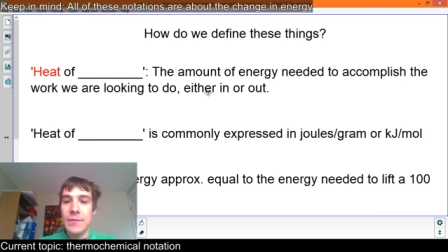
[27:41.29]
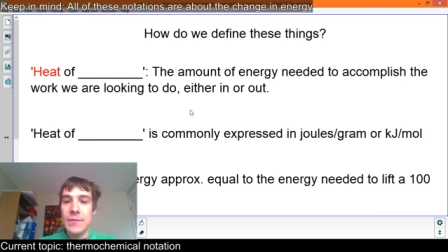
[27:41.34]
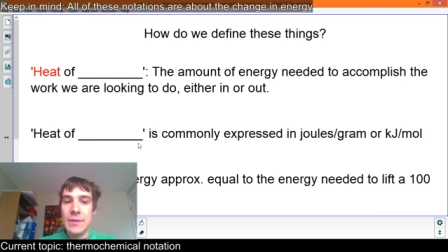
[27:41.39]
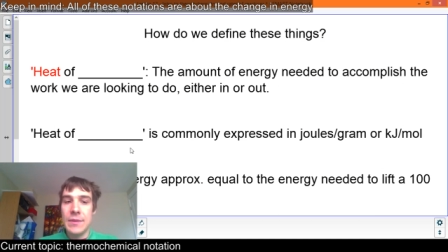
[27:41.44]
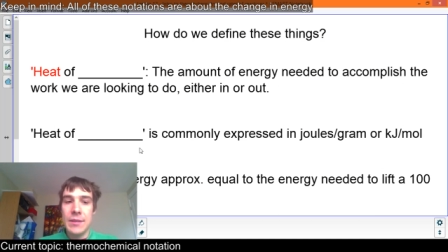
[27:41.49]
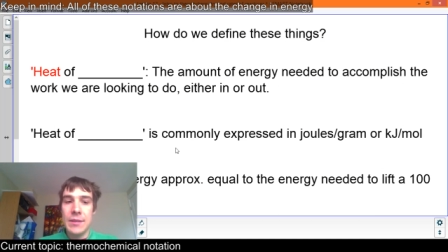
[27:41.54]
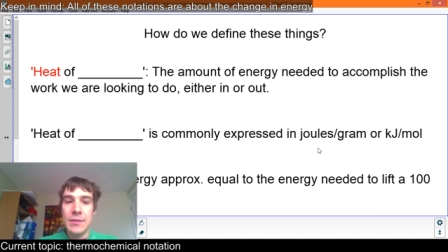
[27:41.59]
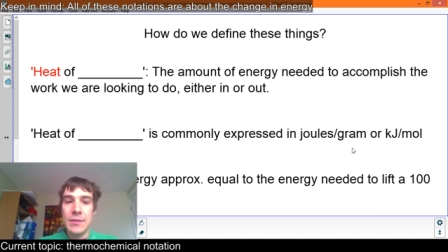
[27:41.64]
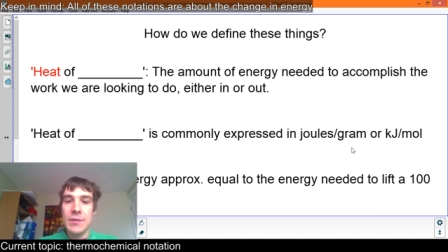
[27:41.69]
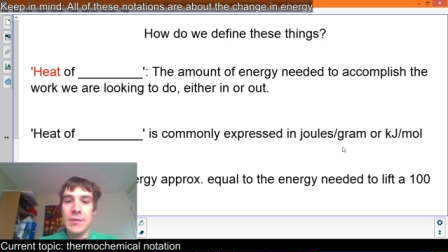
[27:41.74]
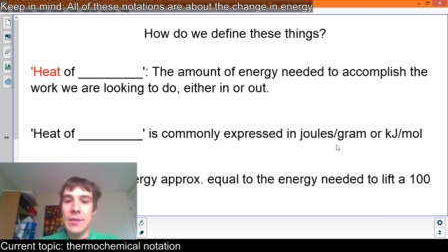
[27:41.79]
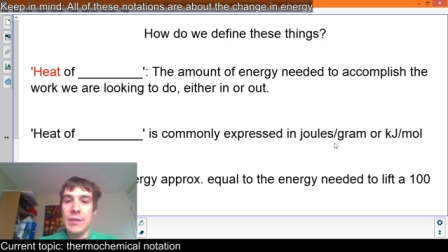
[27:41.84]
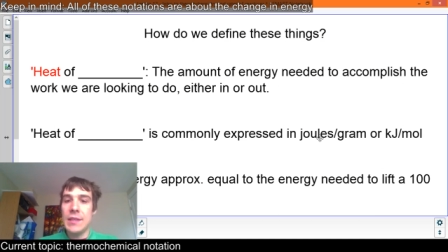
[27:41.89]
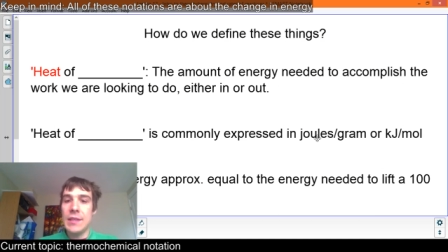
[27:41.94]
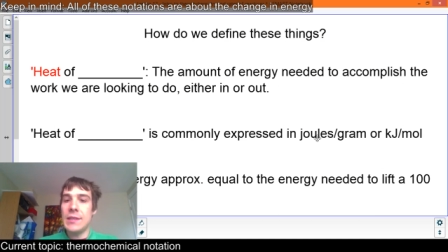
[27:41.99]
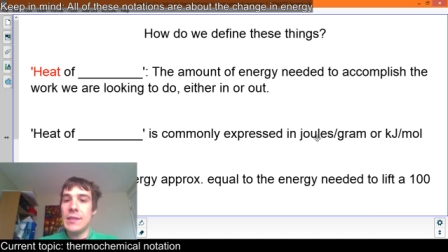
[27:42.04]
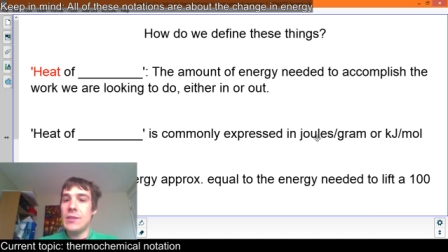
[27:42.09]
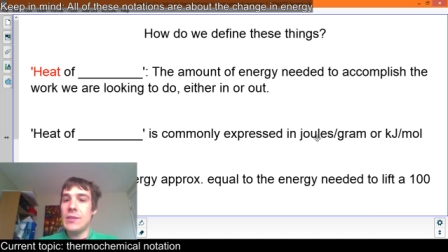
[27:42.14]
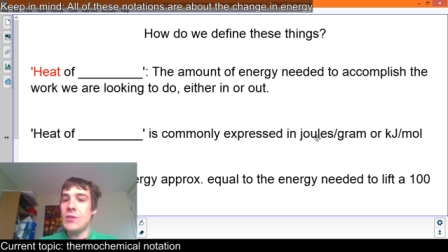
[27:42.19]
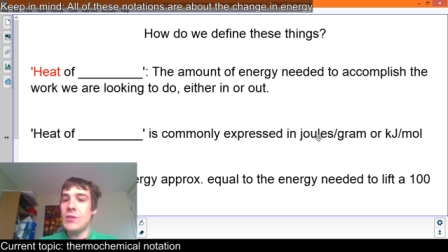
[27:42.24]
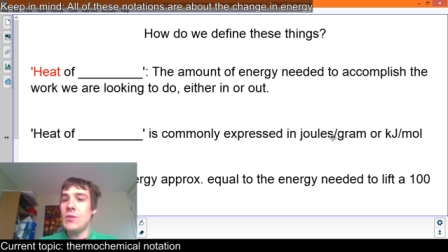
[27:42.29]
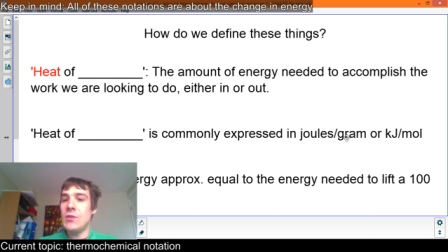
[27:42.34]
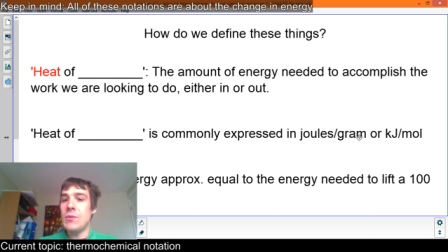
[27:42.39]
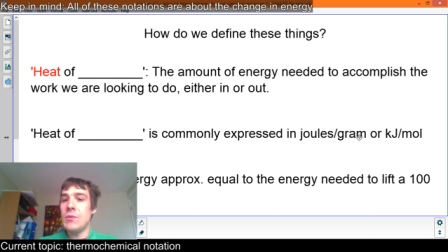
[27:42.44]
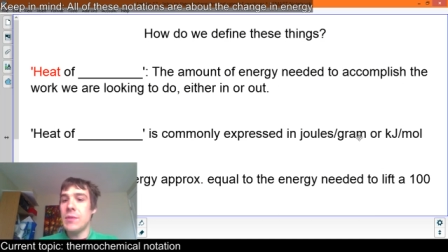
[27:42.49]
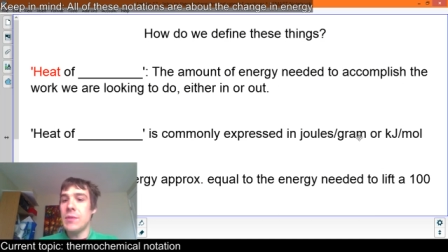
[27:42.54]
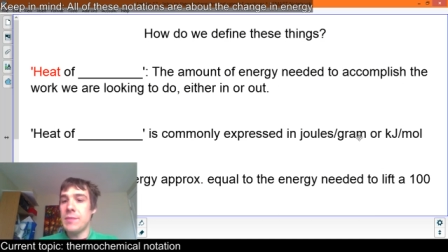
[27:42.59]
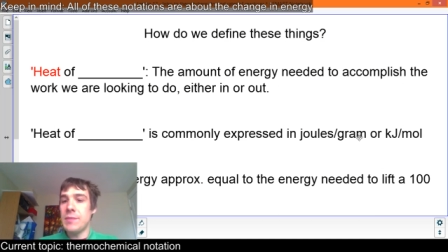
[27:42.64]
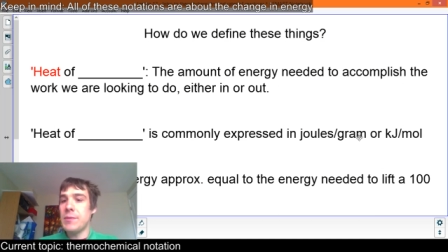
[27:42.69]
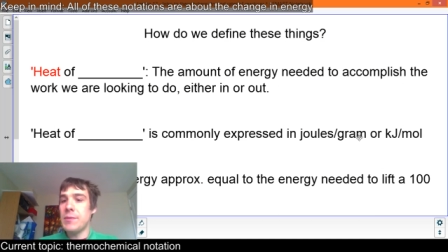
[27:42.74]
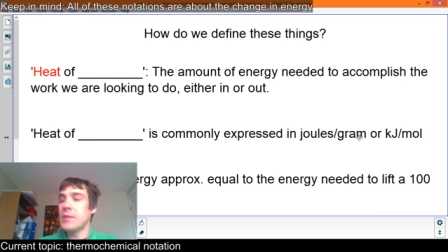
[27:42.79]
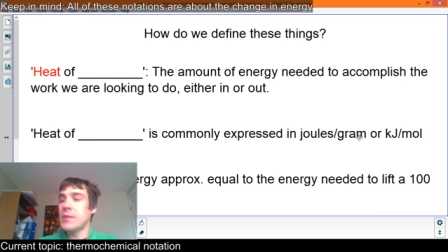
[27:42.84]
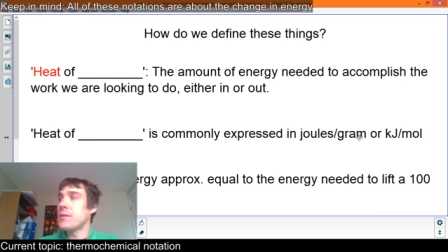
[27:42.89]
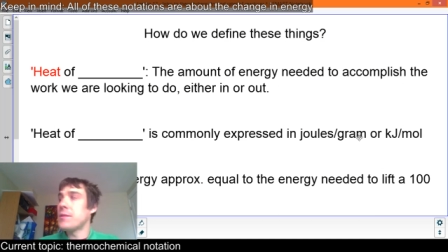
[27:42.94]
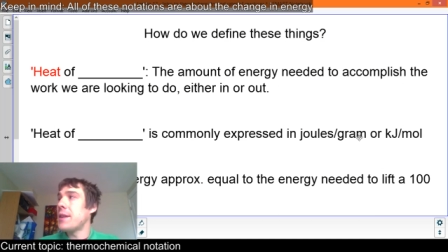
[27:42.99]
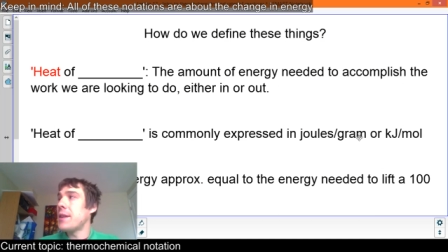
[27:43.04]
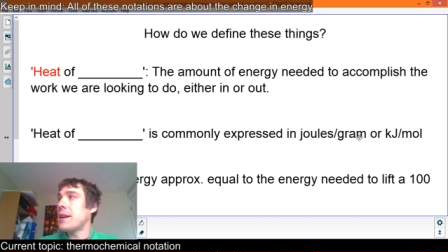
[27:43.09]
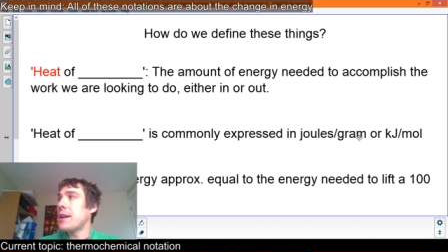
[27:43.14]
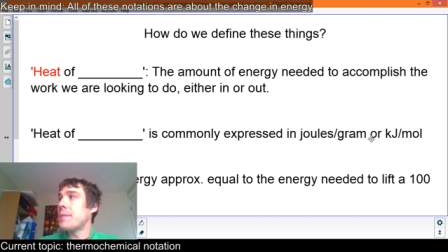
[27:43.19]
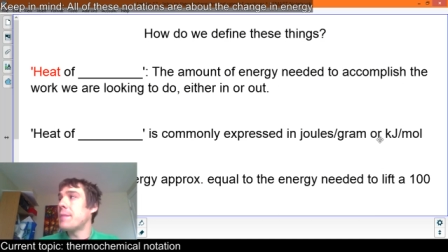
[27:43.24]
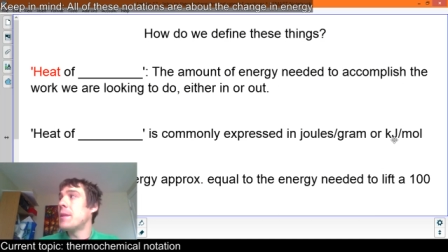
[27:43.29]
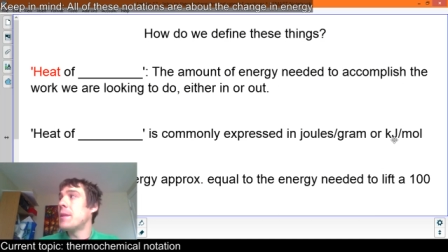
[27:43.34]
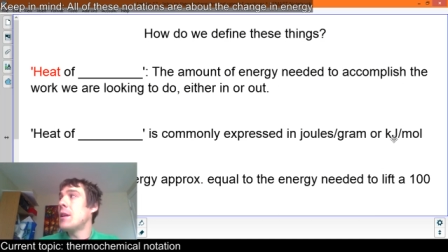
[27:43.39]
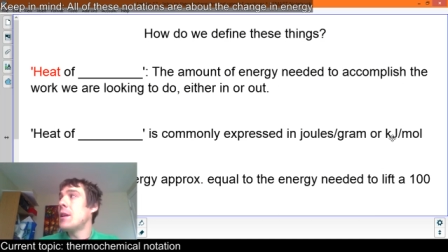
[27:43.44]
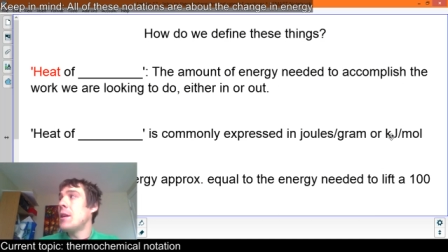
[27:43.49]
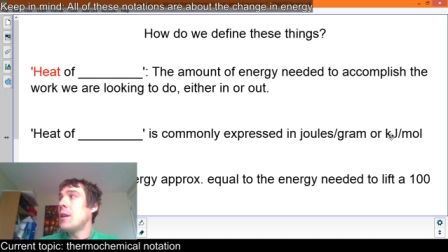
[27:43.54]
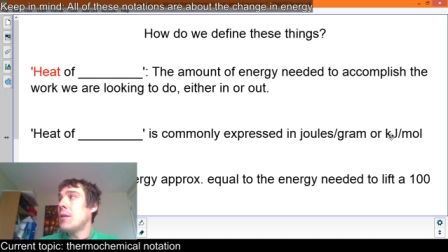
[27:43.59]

So usually this is joules per gram,